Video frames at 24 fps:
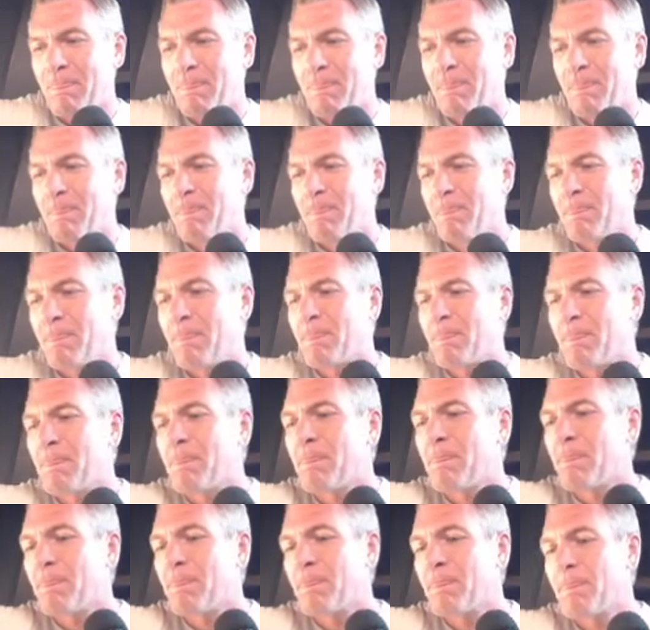
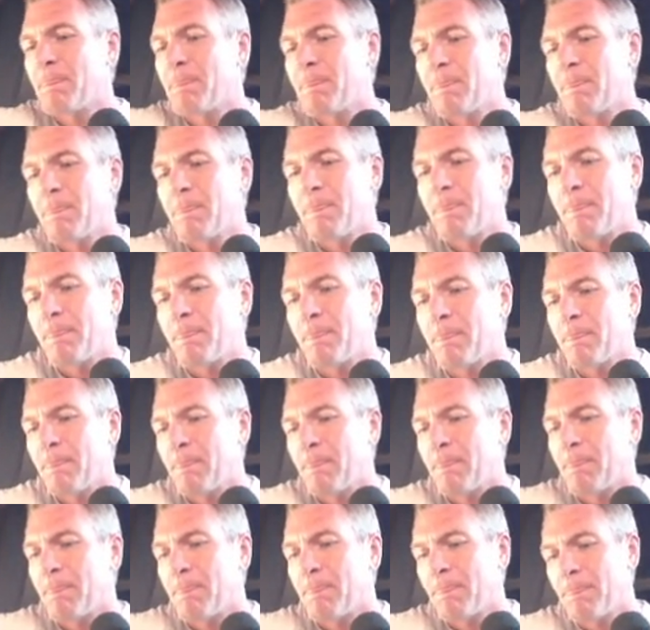
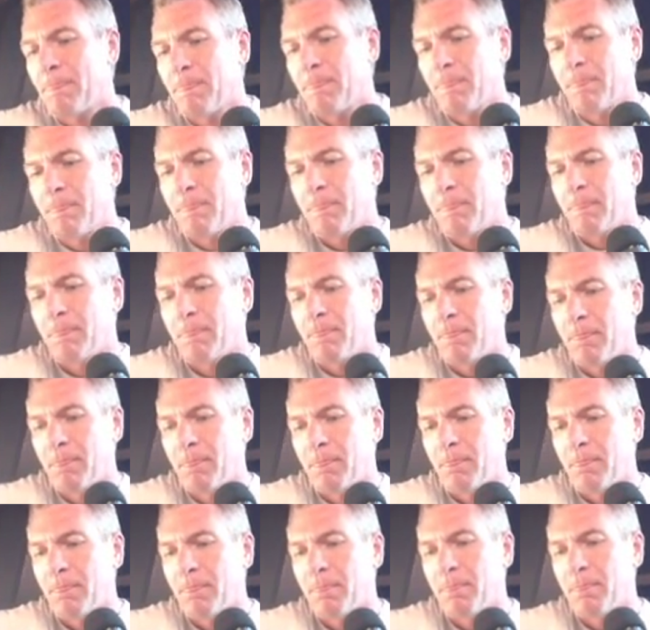
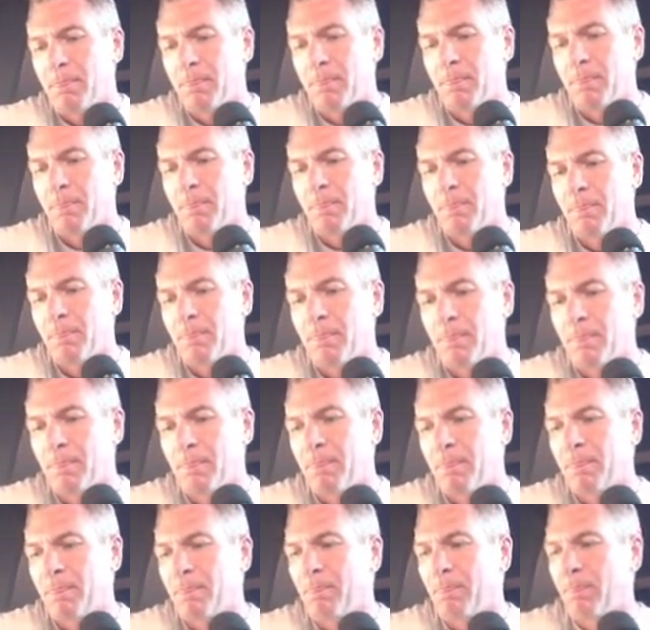
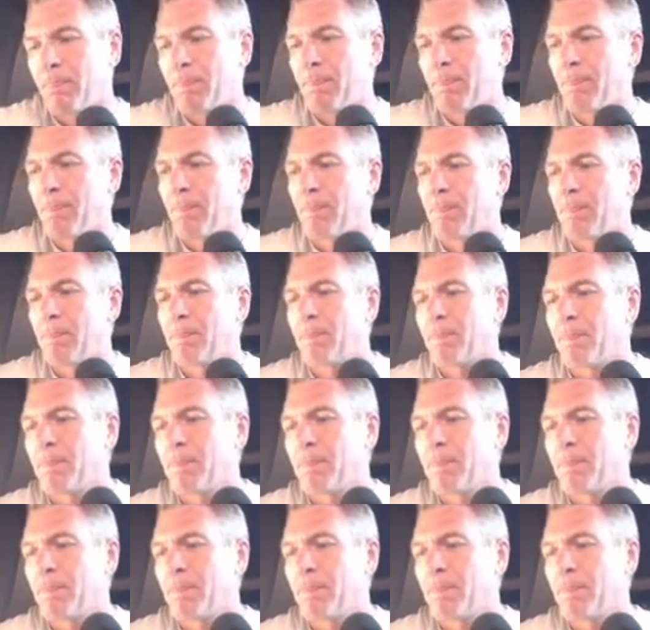(silent)